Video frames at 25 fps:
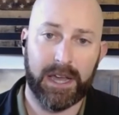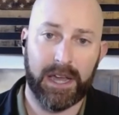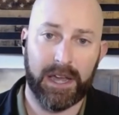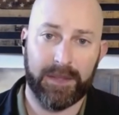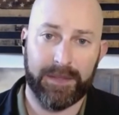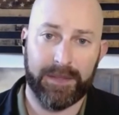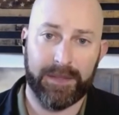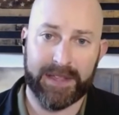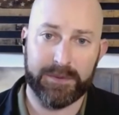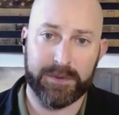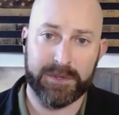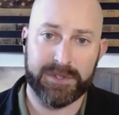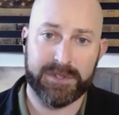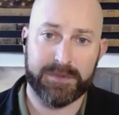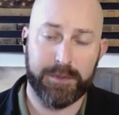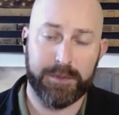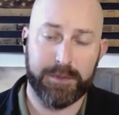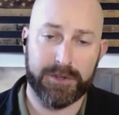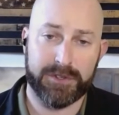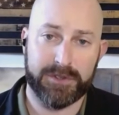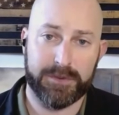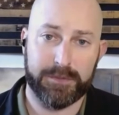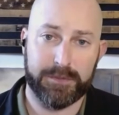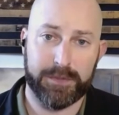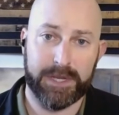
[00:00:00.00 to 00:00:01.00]
That was
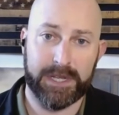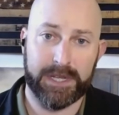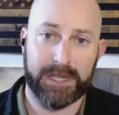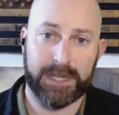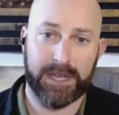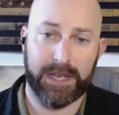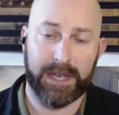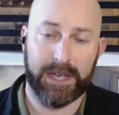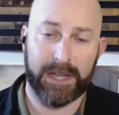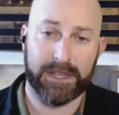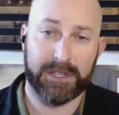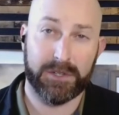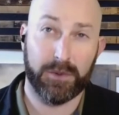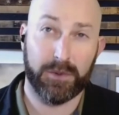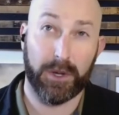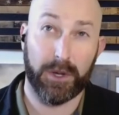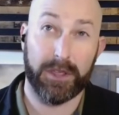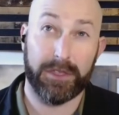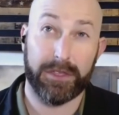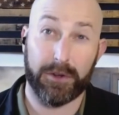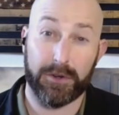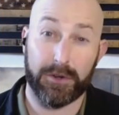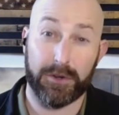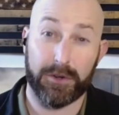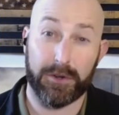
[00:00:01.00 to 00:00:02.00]
supposed to be in
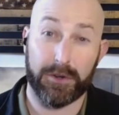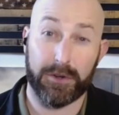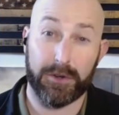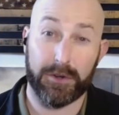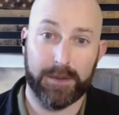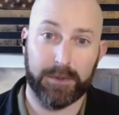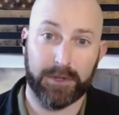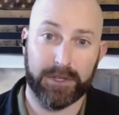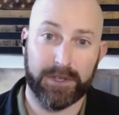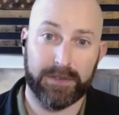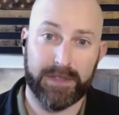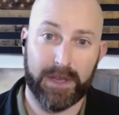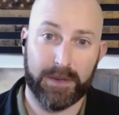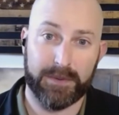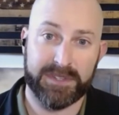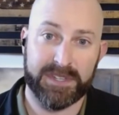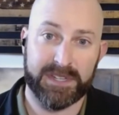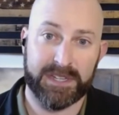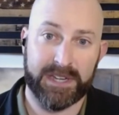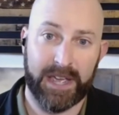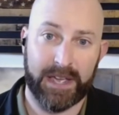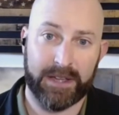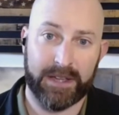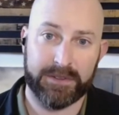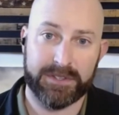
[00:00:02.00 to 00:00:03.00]
2013, I believe that was
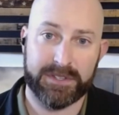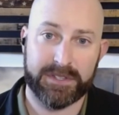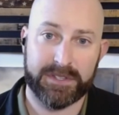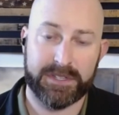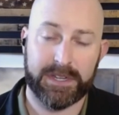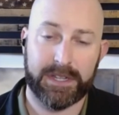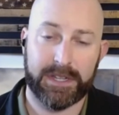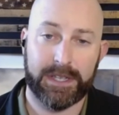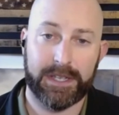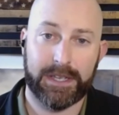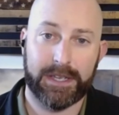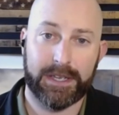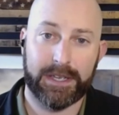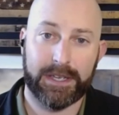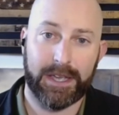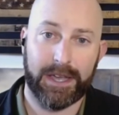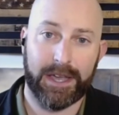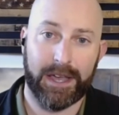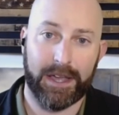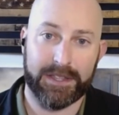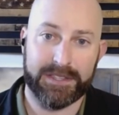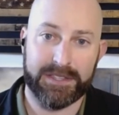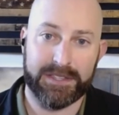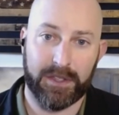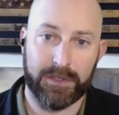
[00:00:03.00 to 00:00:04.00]
announced.
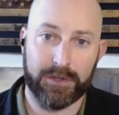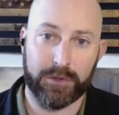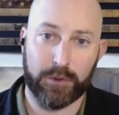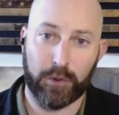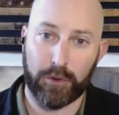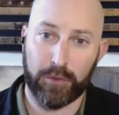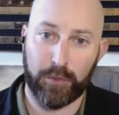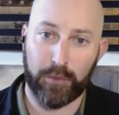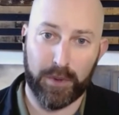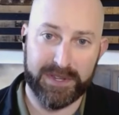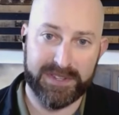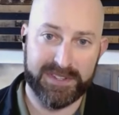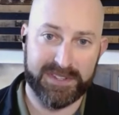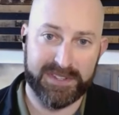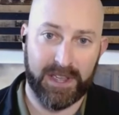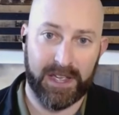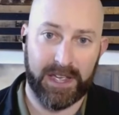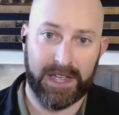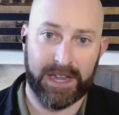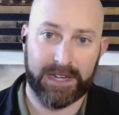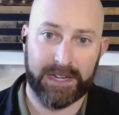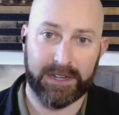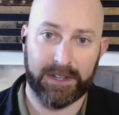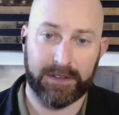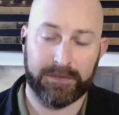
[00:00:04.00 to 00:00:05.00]
It's on the northwest
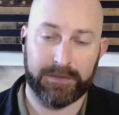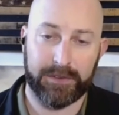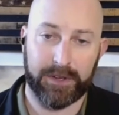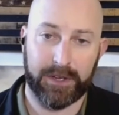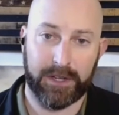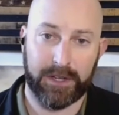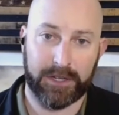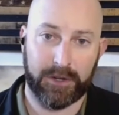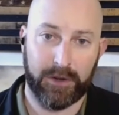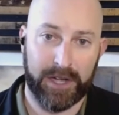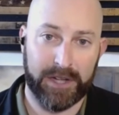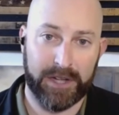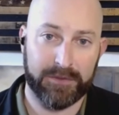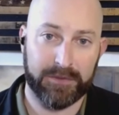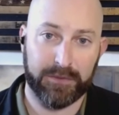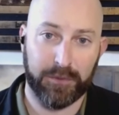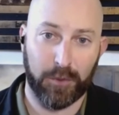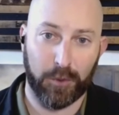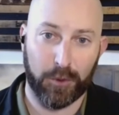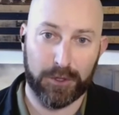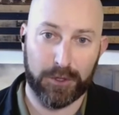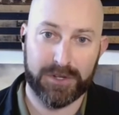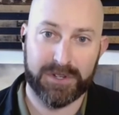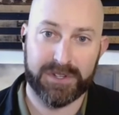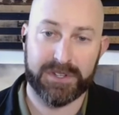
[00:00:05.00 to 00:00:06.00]
side of Grand
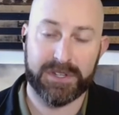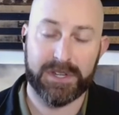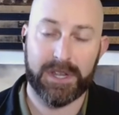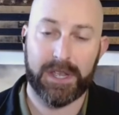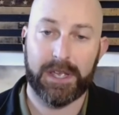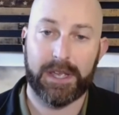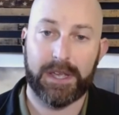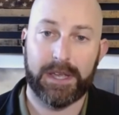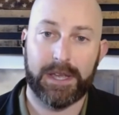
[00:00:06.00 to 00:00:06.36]
Forks.